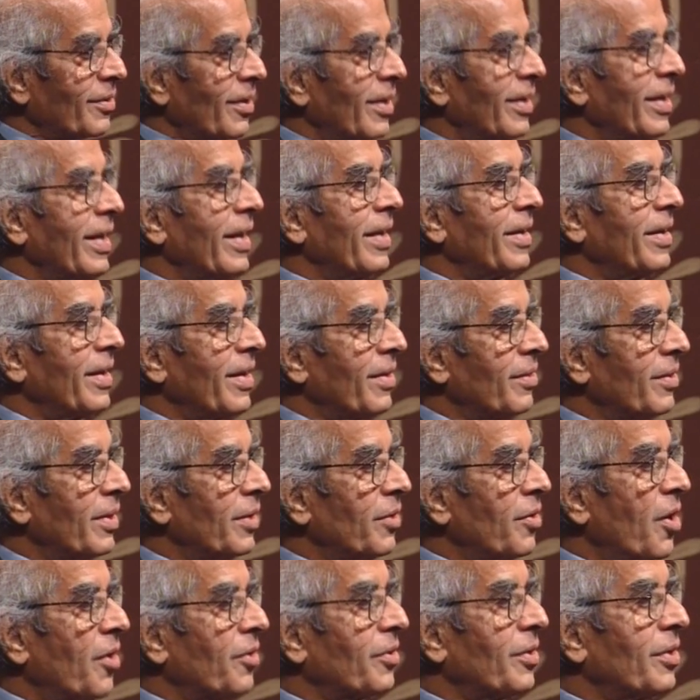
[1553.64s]
areas in
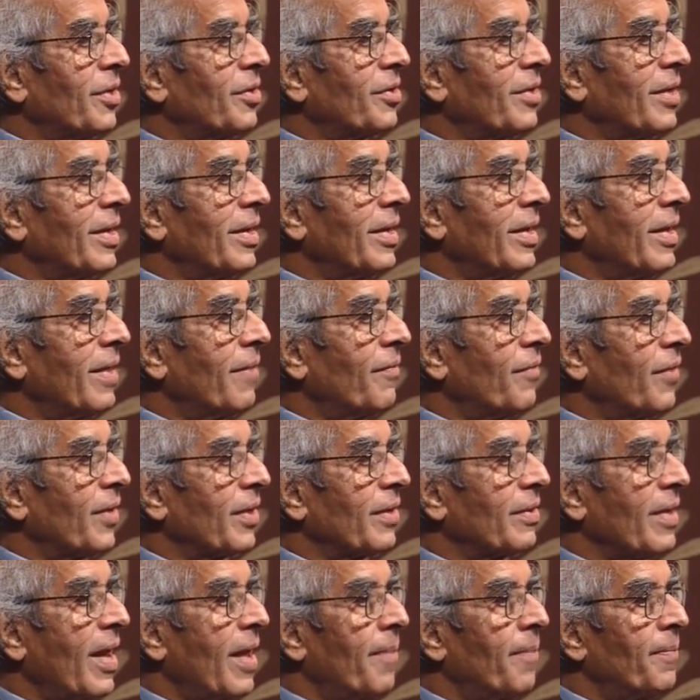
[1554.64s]
northeast India, for
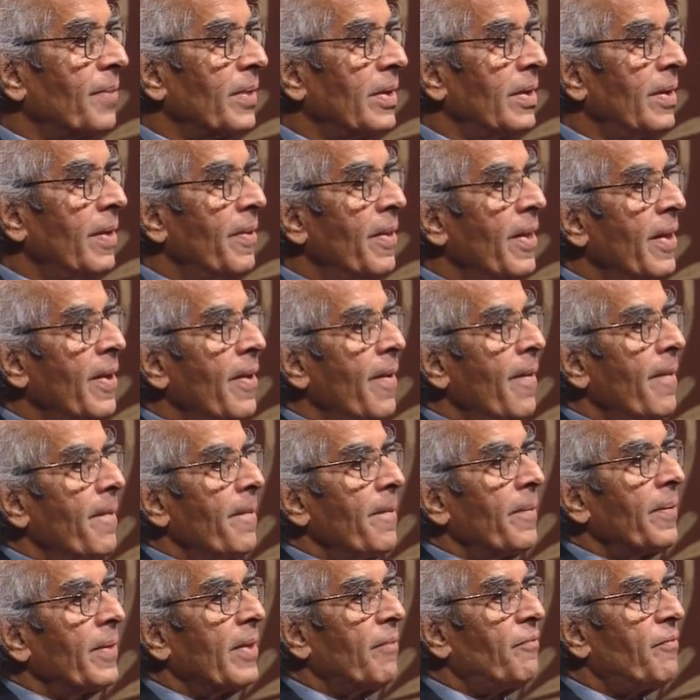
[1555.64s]
example,
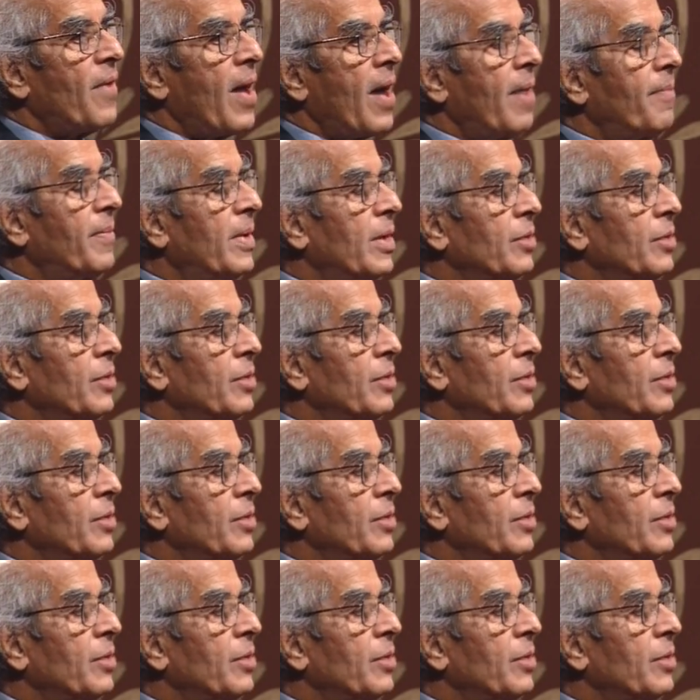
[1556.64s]
the farmers